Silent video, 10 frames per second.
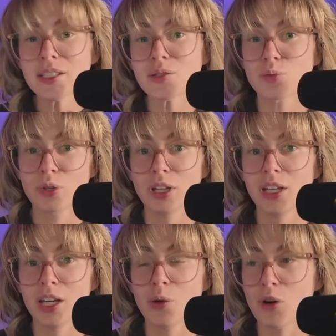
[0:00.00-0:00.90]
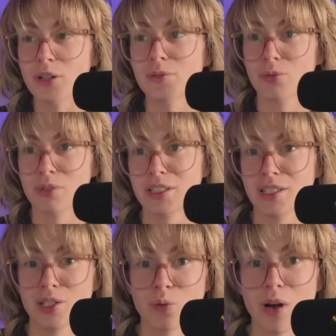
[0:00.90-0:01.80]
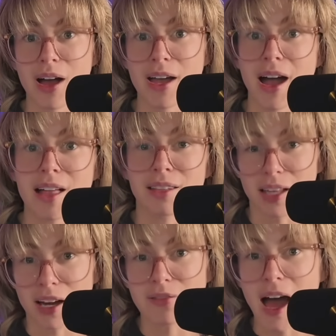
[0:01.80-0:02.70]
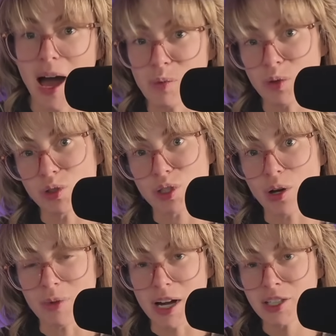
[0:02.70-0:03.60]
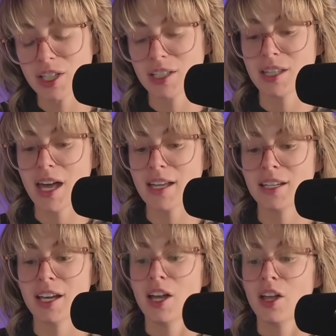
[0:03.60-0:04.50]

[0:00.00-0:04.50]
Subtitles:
this is really one of the reasons why I love Apple so much, is that